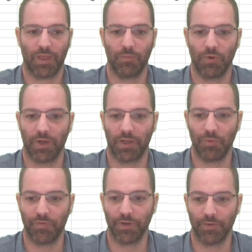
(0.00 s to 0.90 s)
Or I can
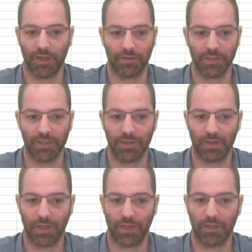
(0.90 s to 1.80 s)
move it around and you can
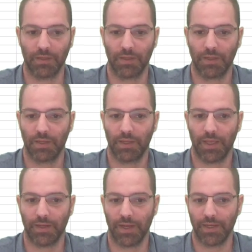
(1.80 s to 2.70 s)
kind of get
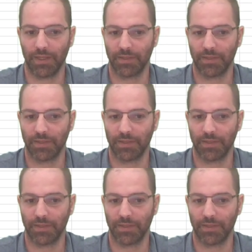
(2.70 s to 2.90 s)
an idea.